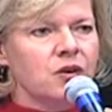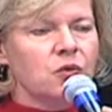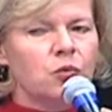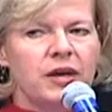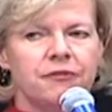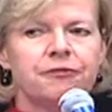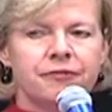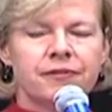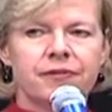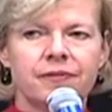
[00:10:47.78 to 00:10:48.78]
We've
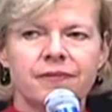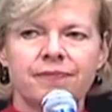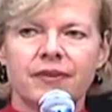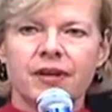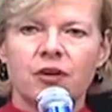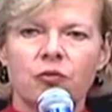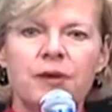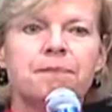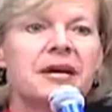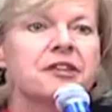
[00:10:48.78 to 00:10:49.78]

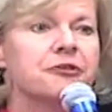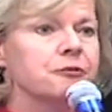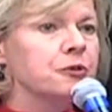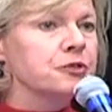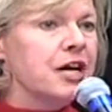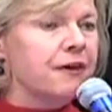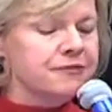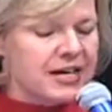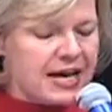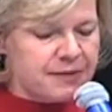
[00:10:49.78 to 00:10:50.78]
been through tough
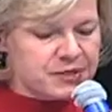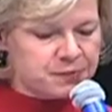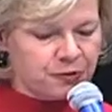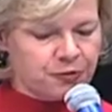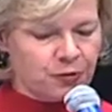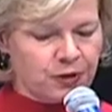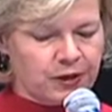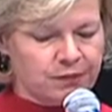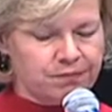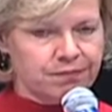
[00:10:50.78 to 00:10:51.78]
times
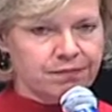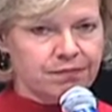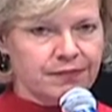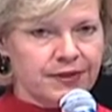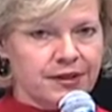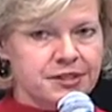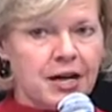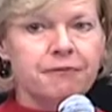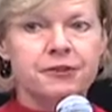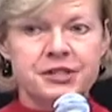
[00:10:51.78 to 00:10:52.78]
before,
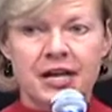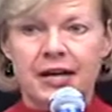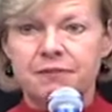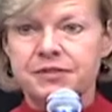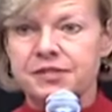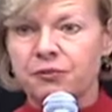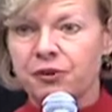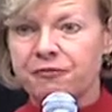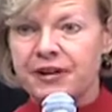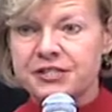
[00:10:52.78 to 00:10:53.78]
tougher times than
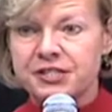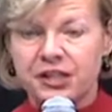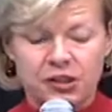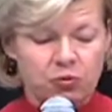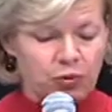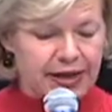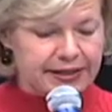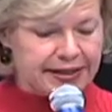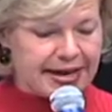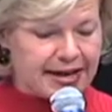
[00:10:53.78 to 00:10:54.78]
we're facing
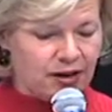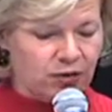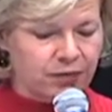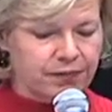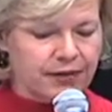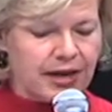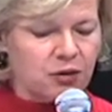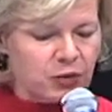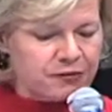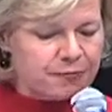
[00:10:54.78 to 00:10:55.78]
right now,
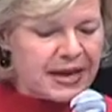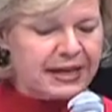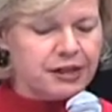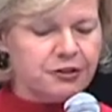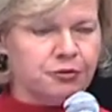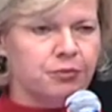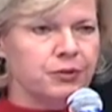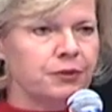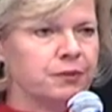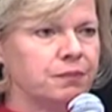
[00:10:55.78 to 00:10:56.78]
and we've made it
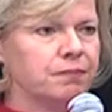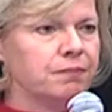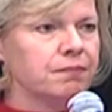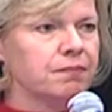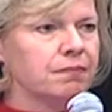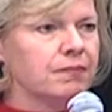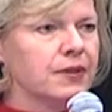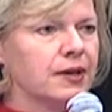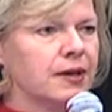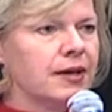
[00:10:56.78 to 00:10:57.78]
through.
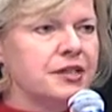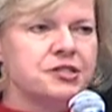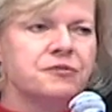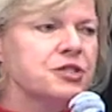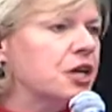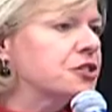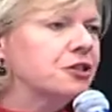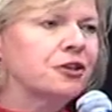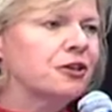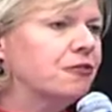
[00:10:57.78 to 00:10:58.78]
As you've just
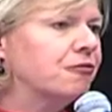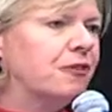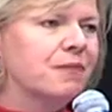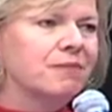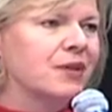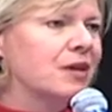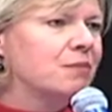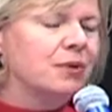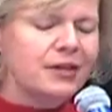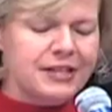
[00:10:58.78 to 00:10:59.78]
heard from
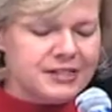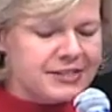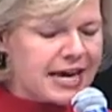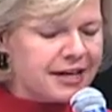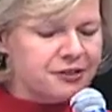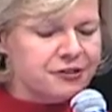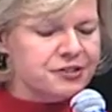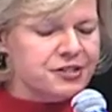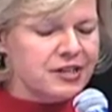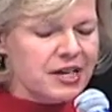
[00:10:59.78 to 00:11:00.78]
Bernie
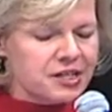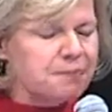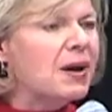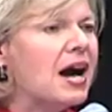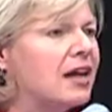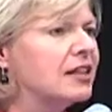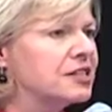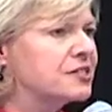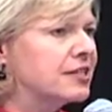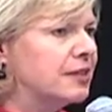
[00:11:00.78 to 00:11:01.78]
Sanders, the
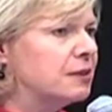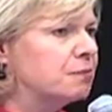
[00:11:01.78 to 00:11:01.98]
policy